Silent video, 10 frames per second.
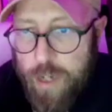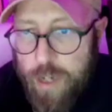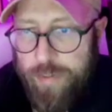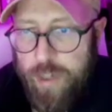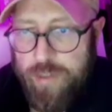I need
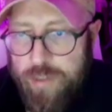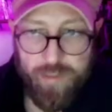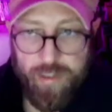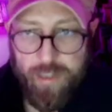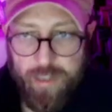to first
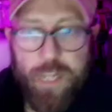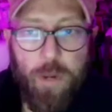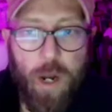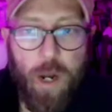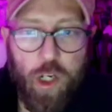select
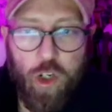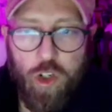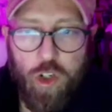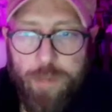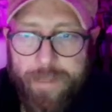what I want to
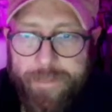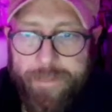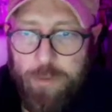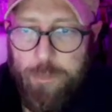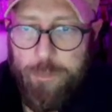group and
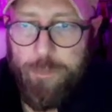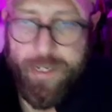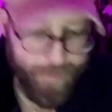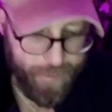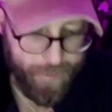that would
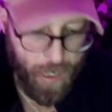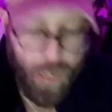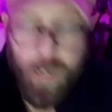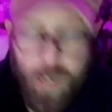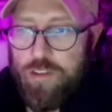be the
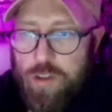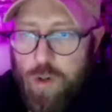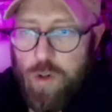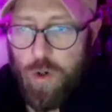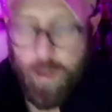
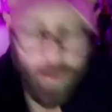underscore,